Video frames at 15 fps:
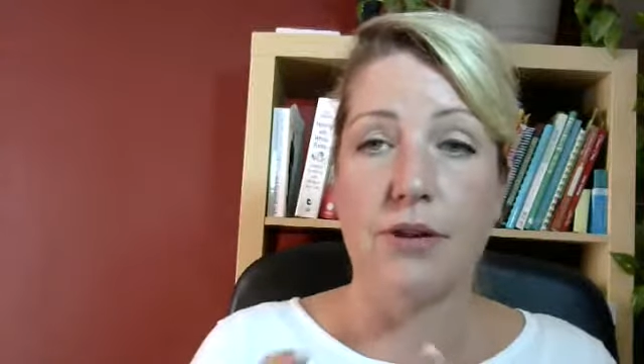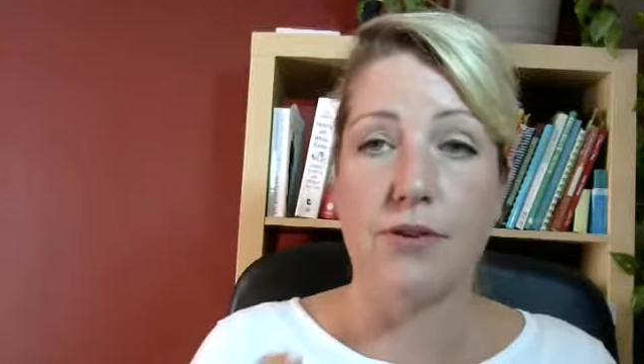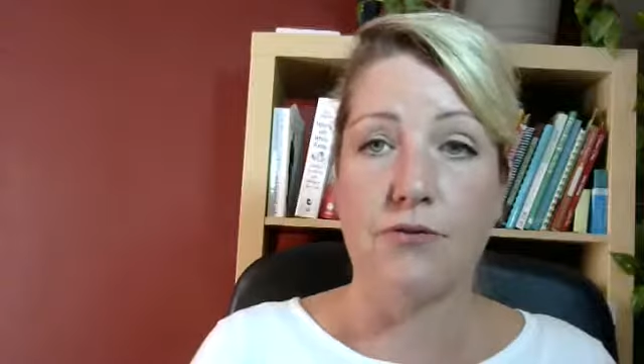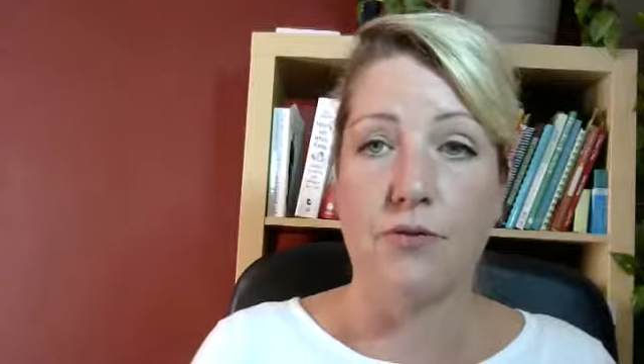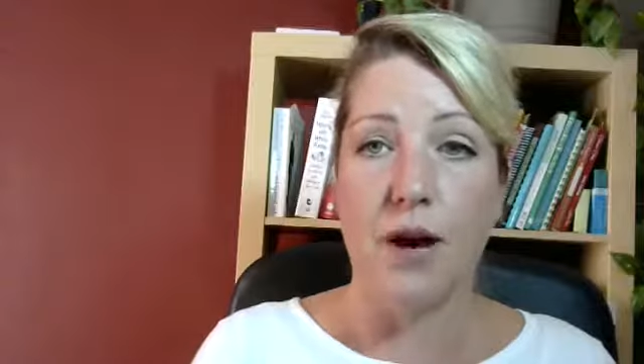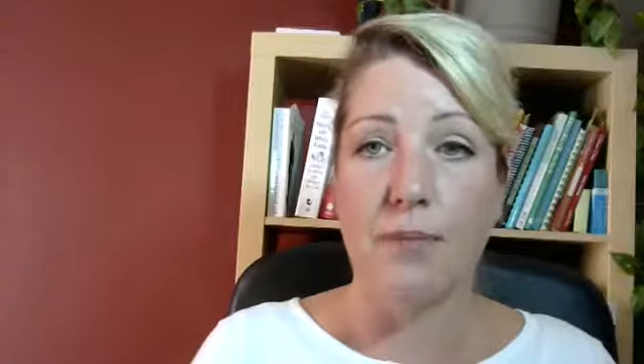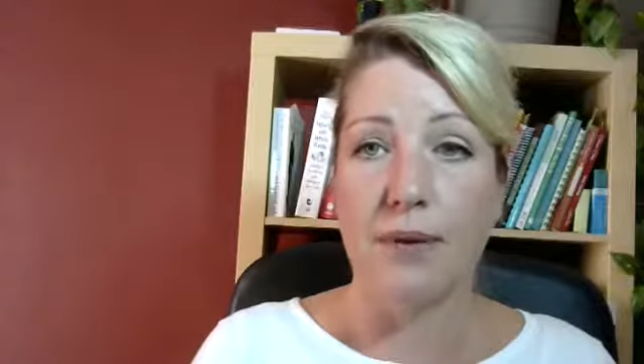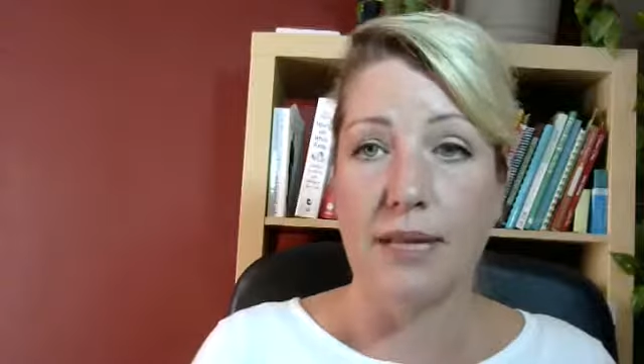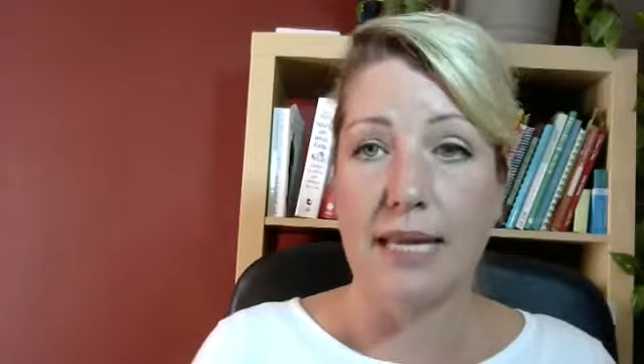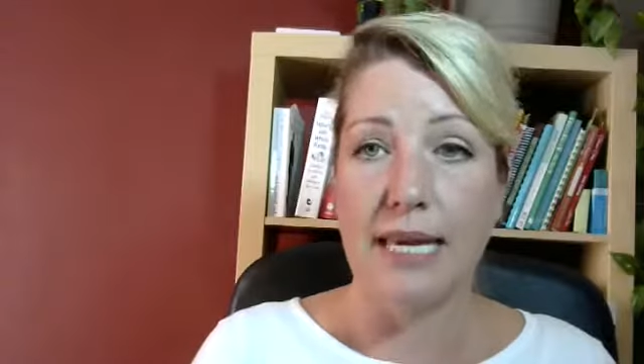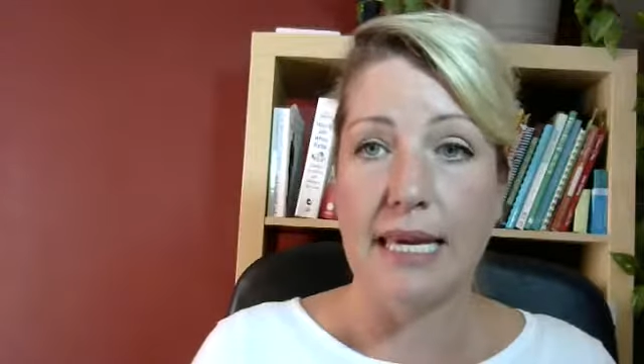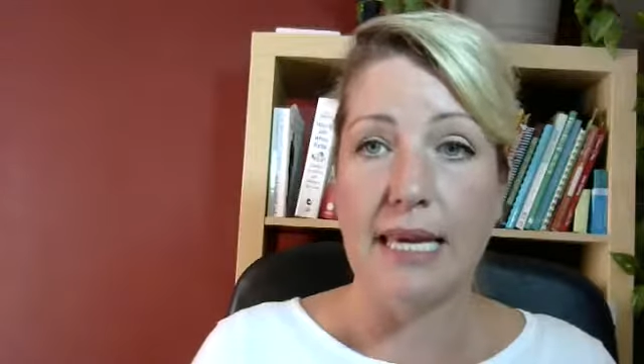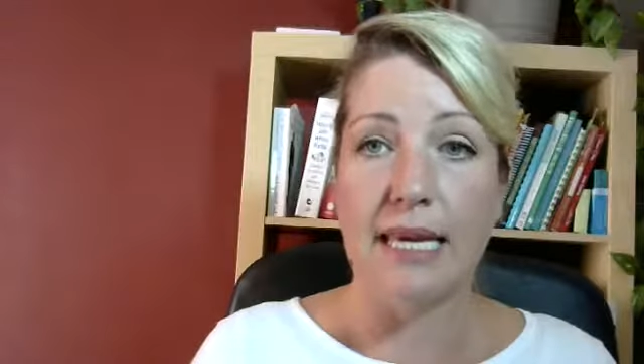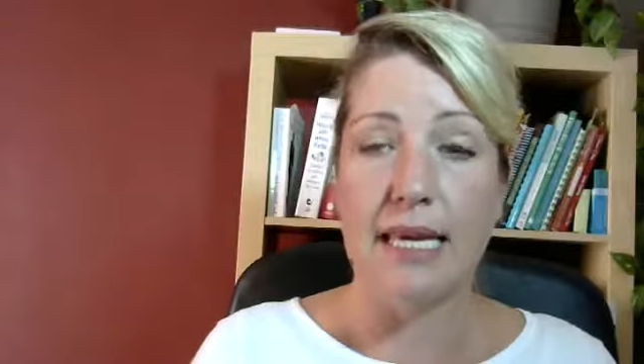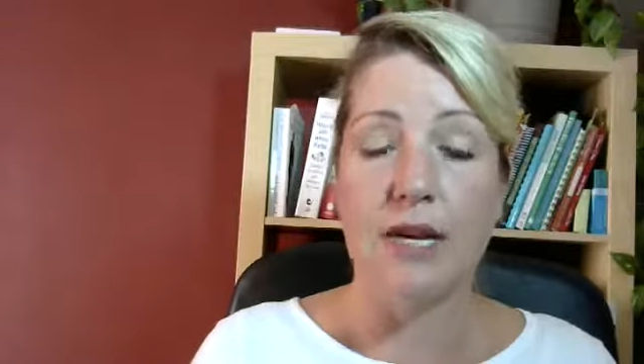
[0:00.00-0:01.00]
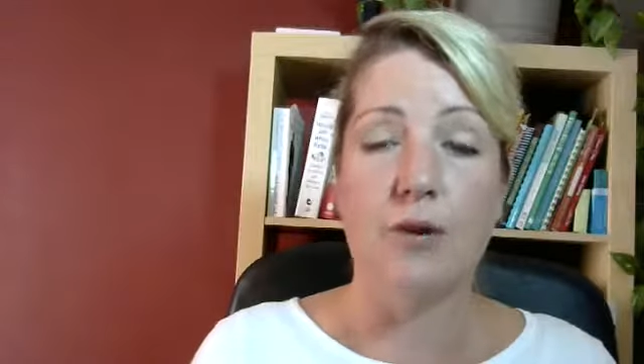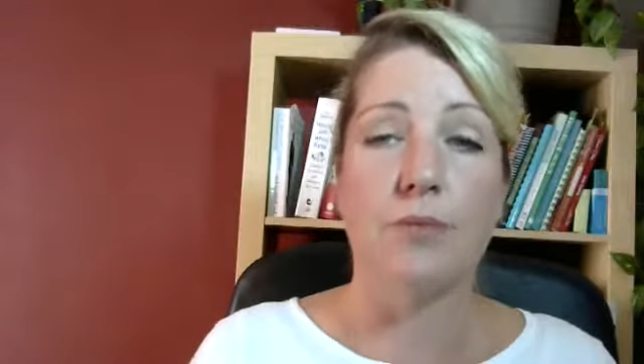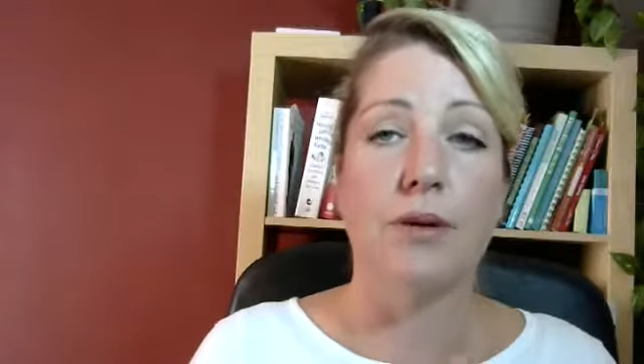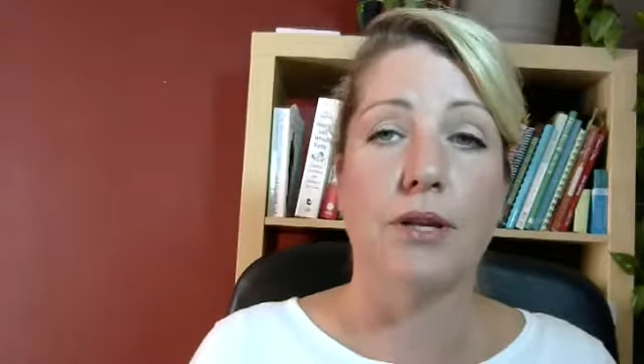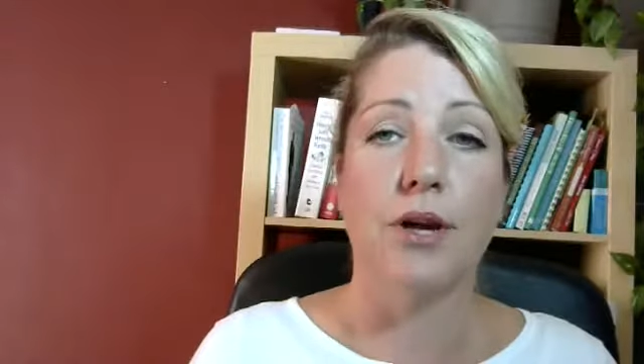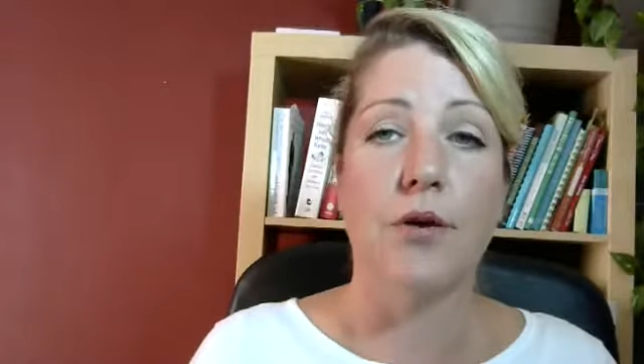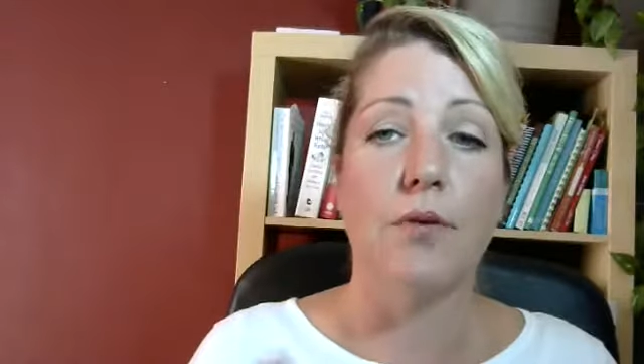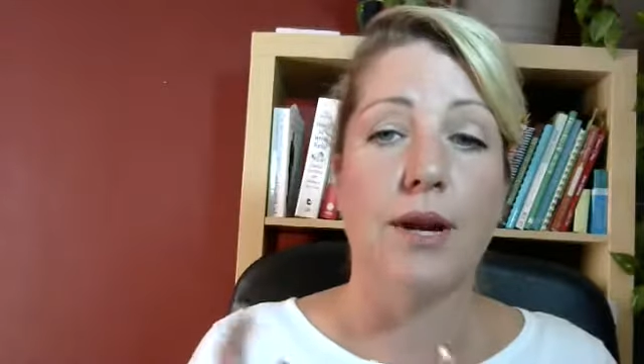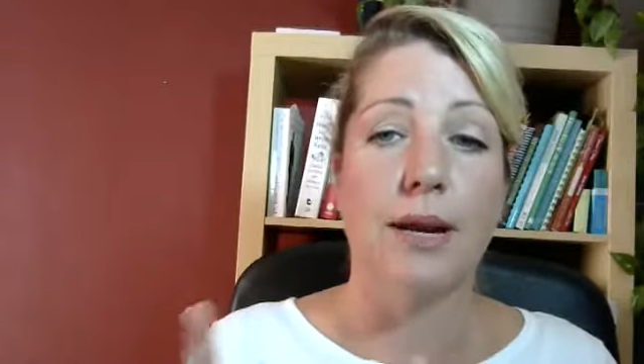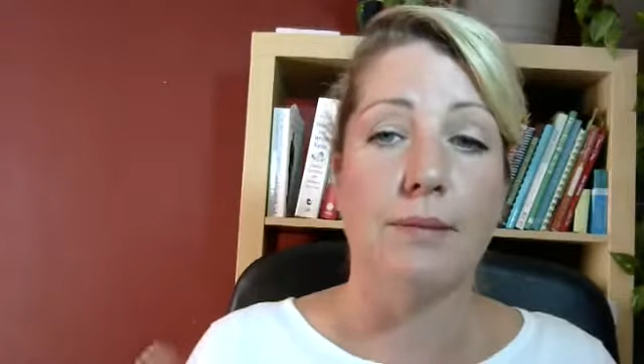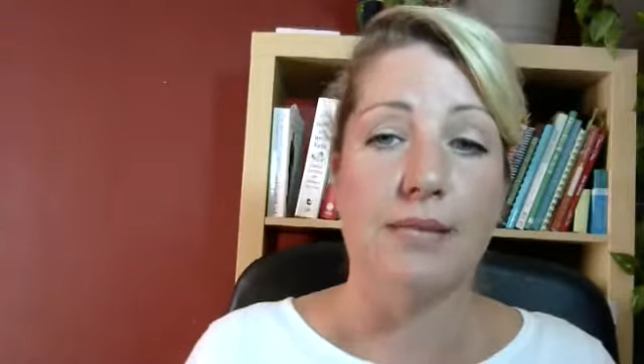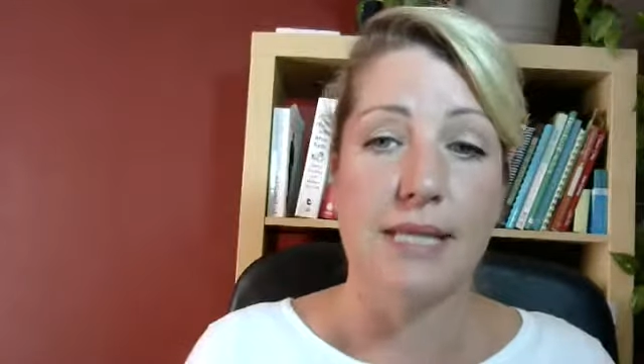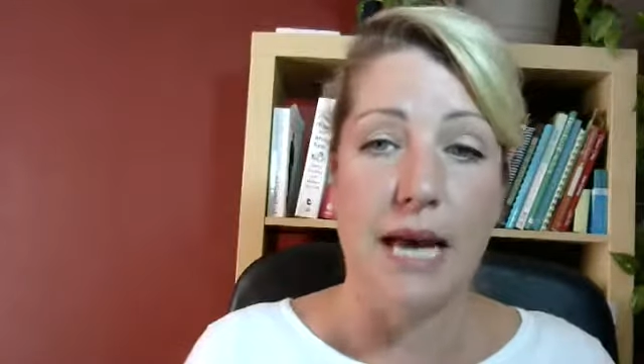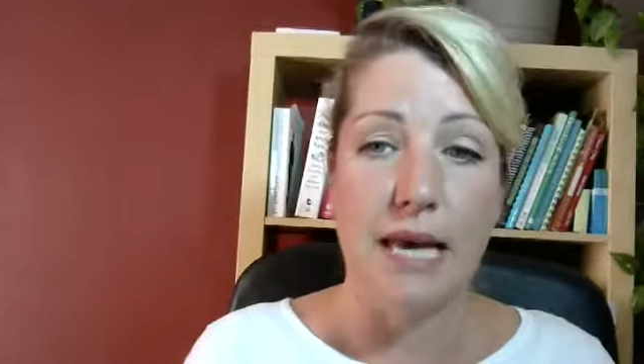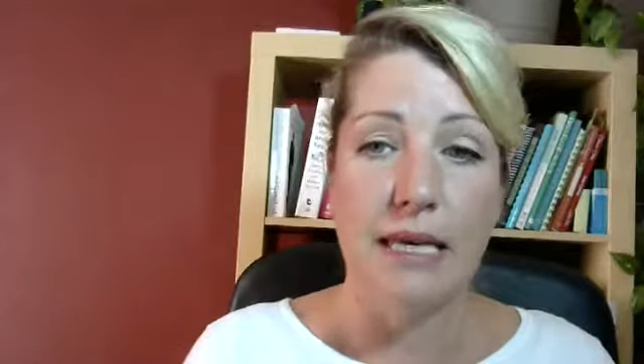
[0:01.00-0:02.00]
I'll drop a link in here below when
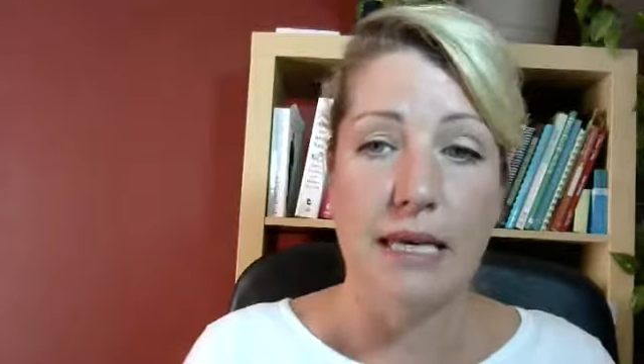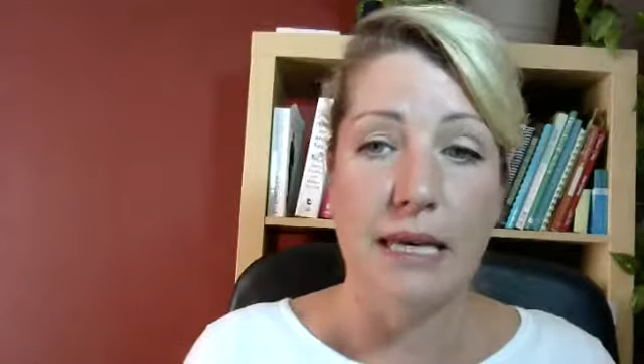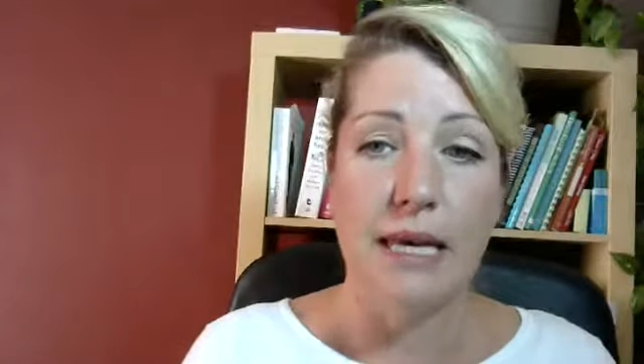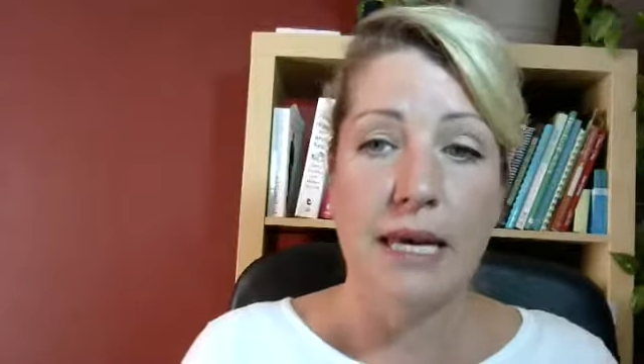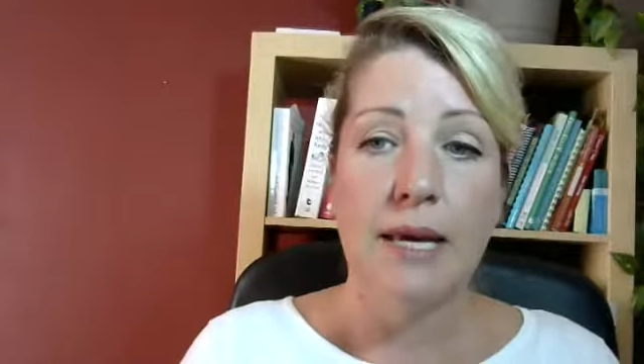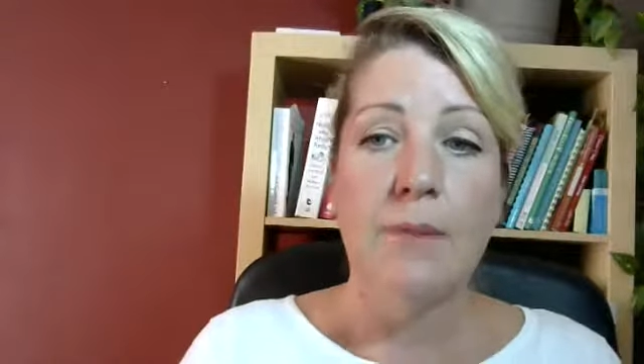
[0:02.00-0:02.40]
I'm done,